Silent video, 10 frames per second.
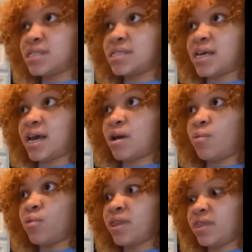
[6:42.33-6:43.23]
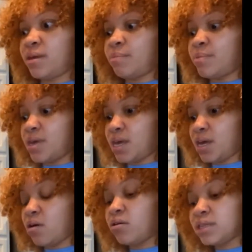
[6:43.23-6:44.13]
is that with it
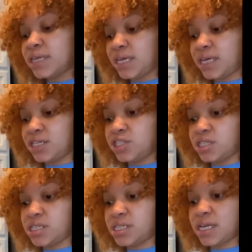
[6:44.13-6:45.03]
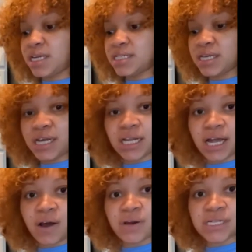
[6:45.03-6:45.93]
being on the hinges, it doesn't
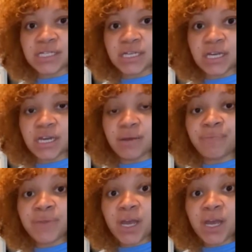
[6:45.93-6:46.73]
allow us the